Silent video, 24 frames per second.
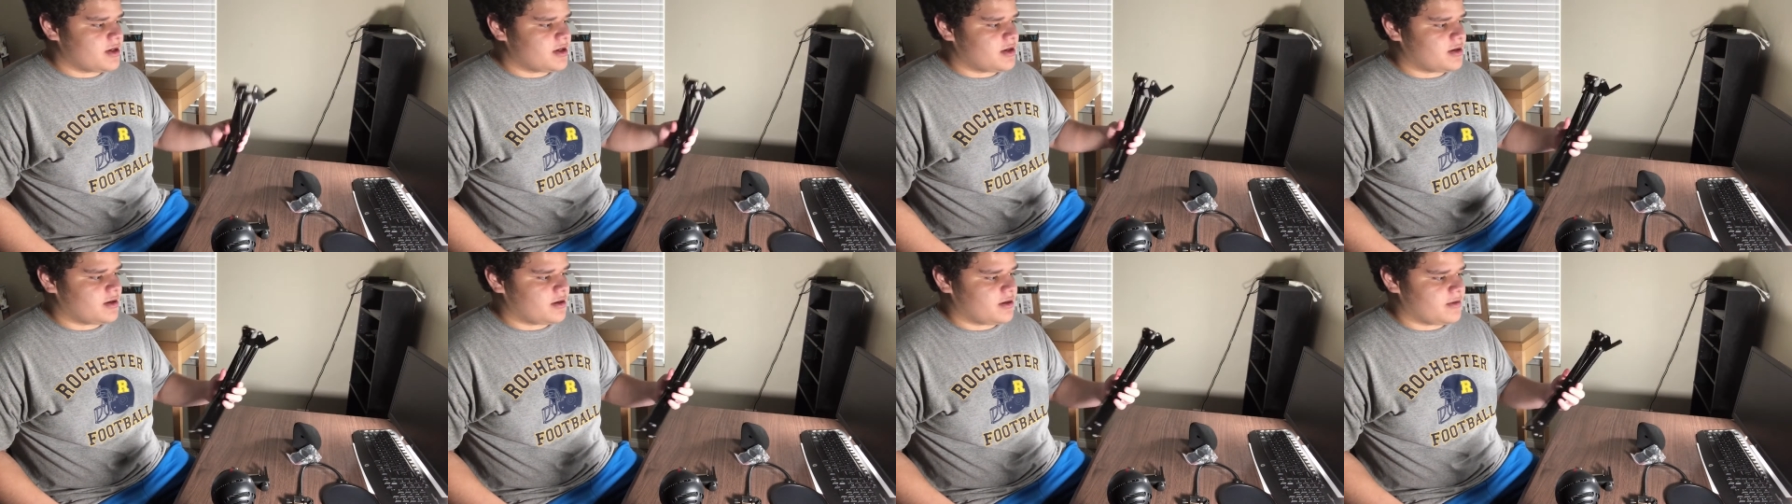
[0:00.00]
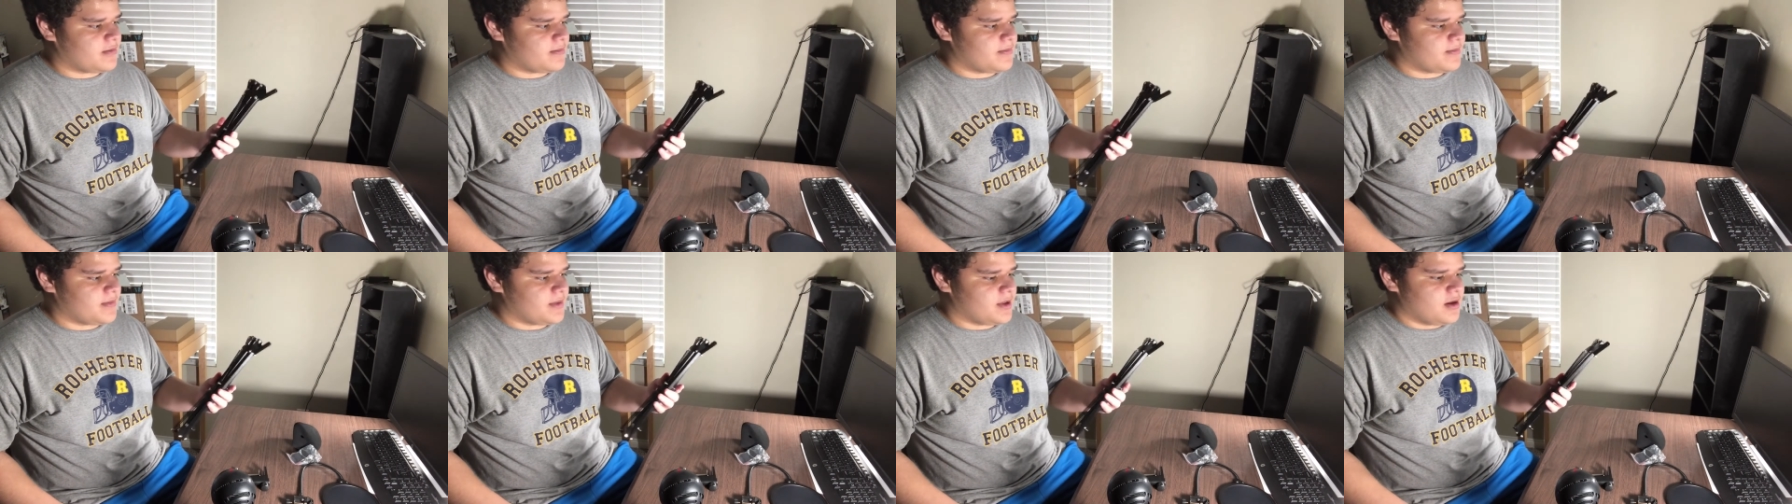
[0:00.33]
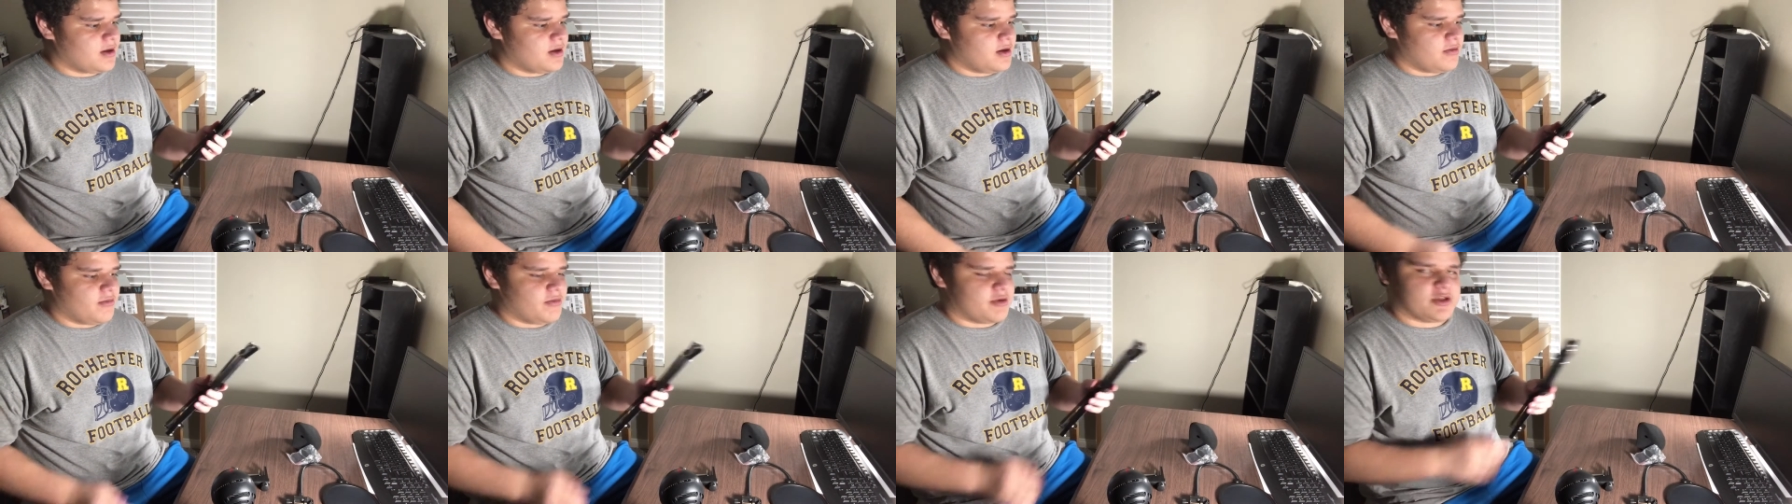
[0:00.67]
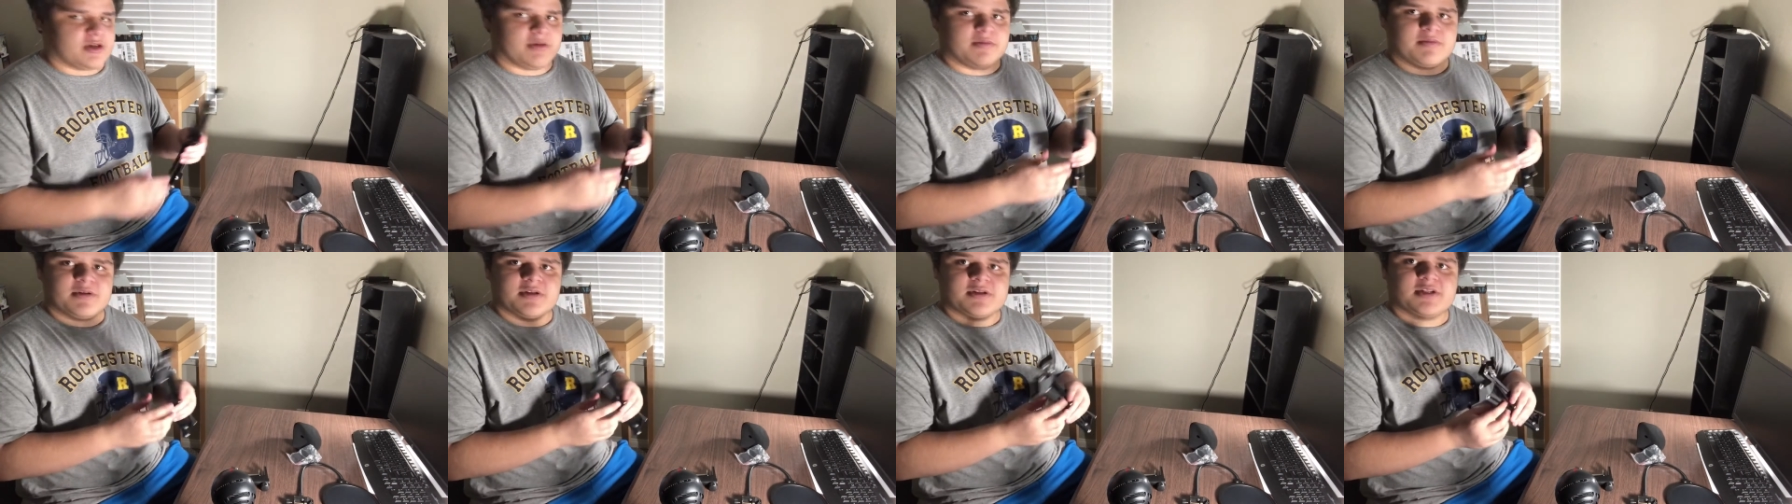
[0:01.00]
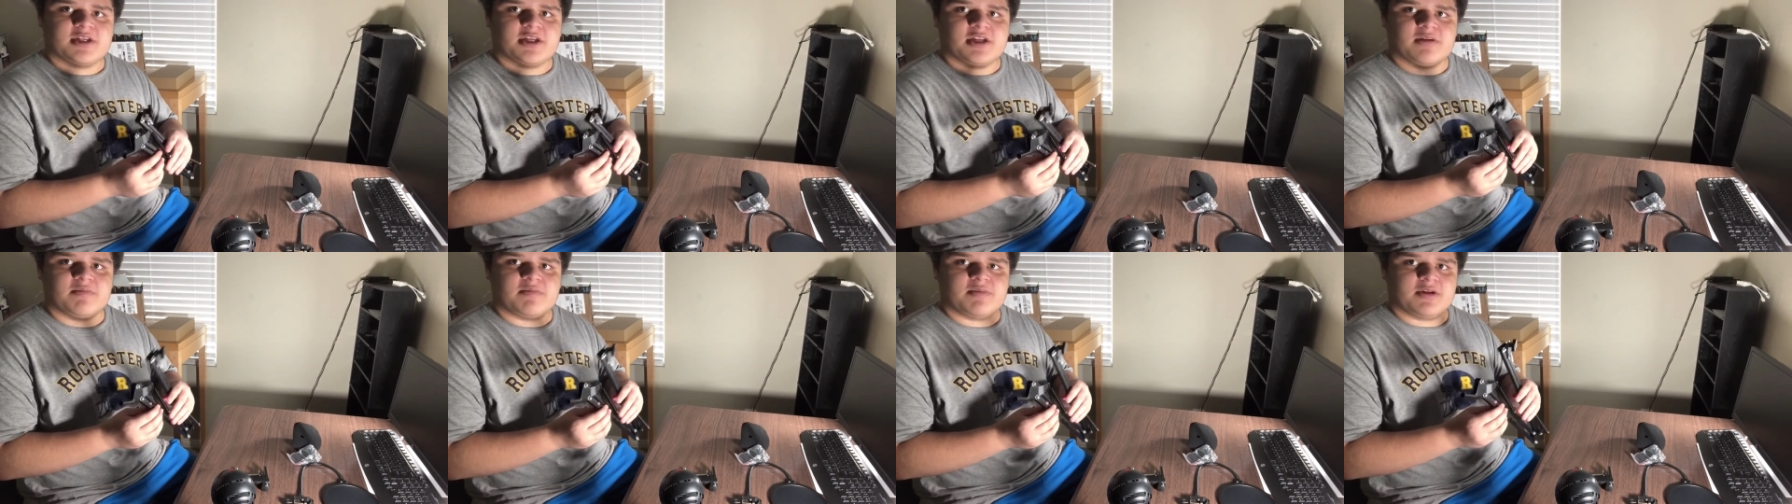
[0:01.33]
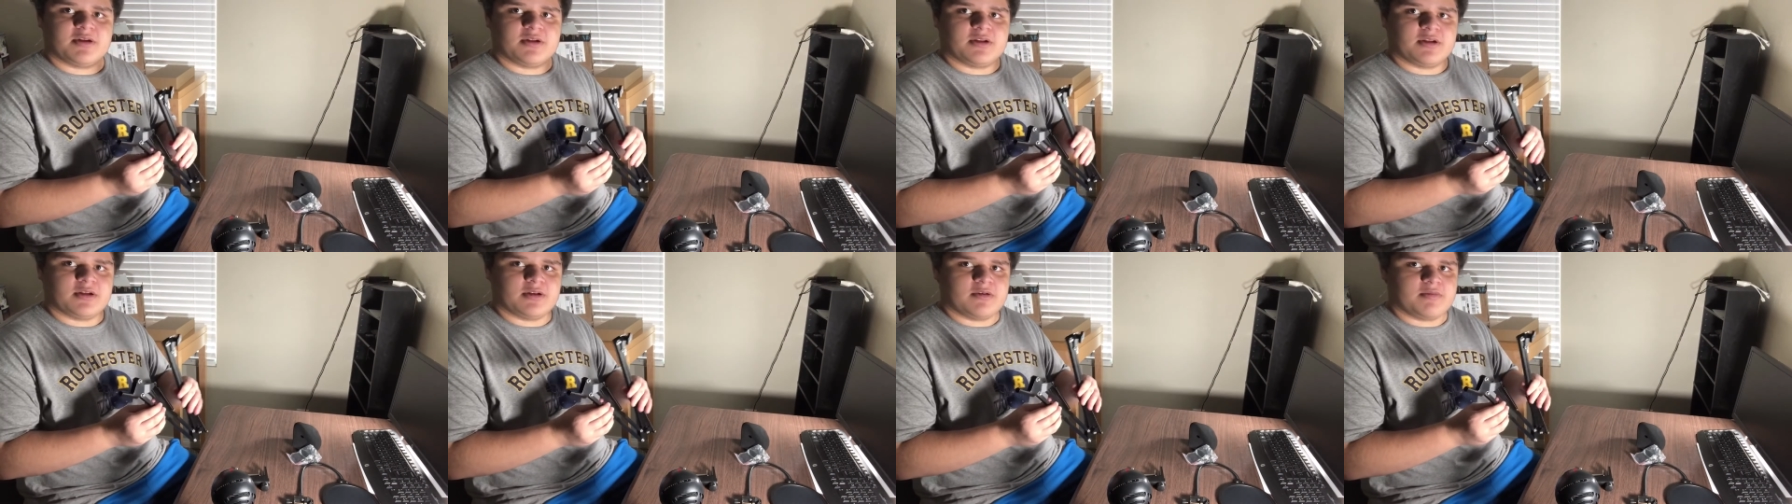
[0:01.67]
here, which I'm going to set up in
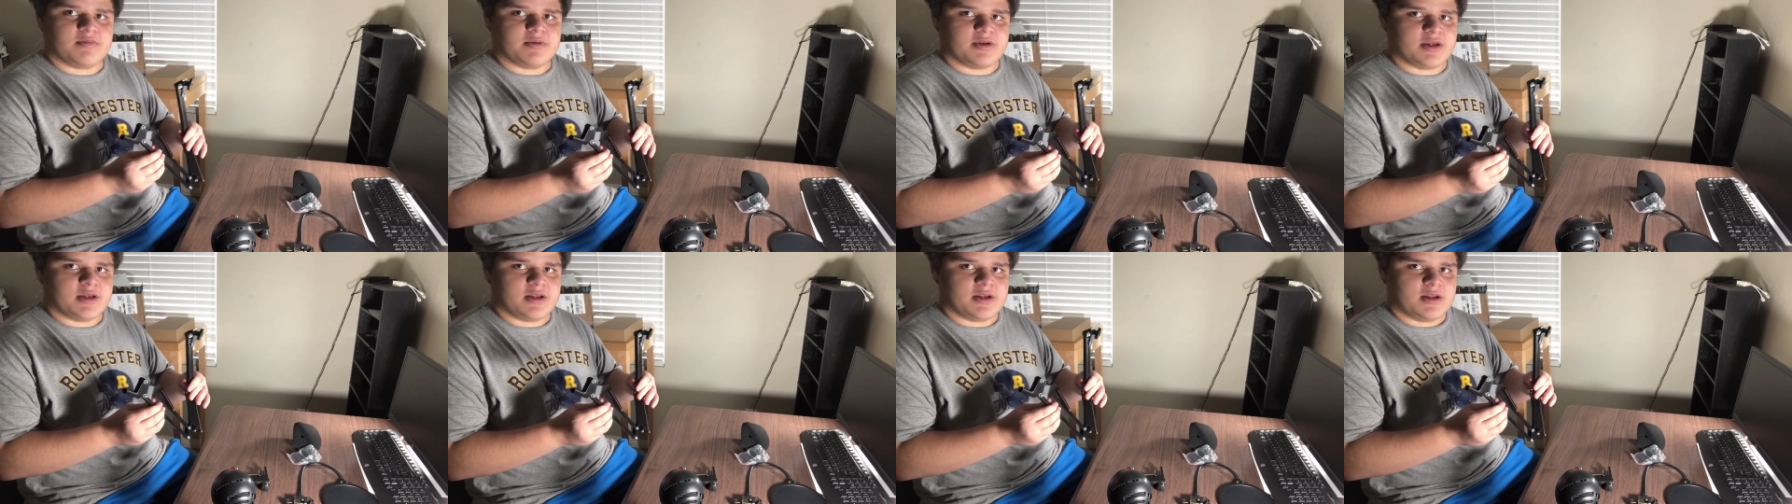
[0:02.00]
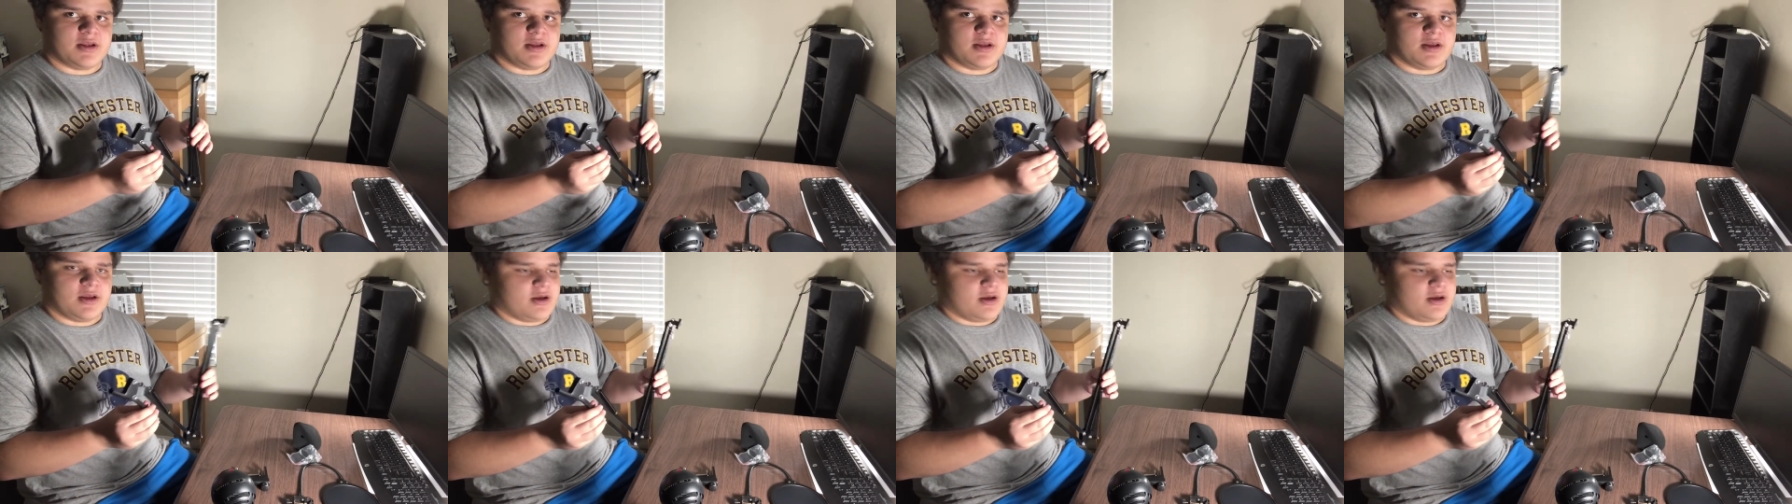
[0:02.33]
a little bit.